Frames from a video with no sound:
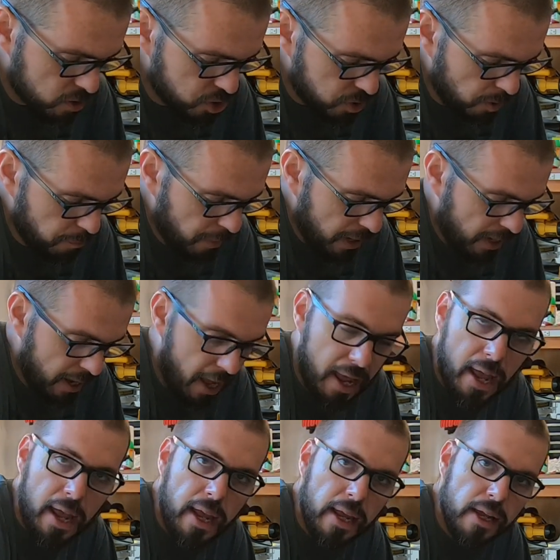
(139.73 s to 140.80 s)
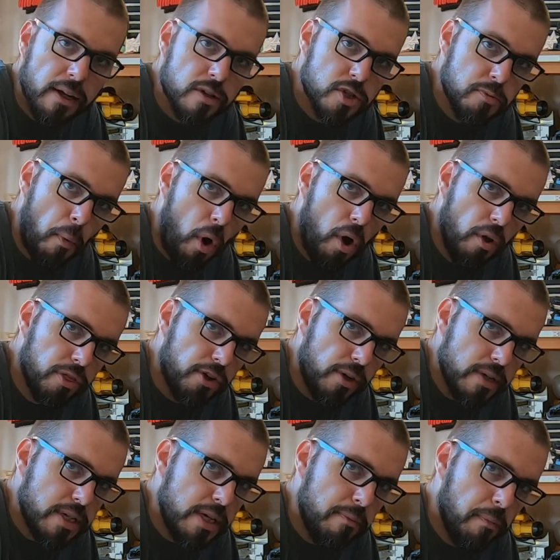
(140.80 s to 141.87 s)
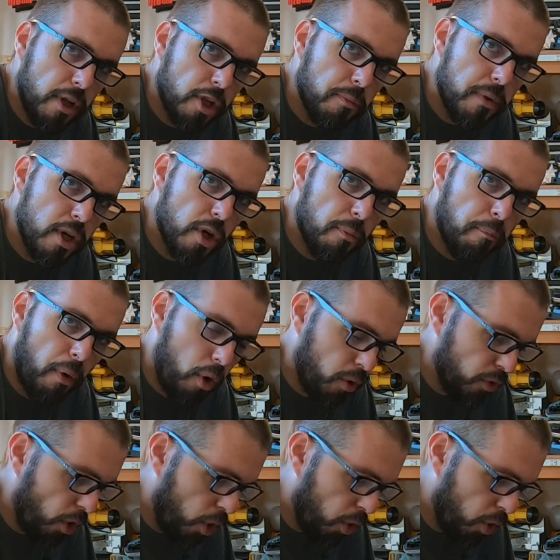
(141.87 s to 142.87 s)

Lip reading: should be a small 13 millimeter bolt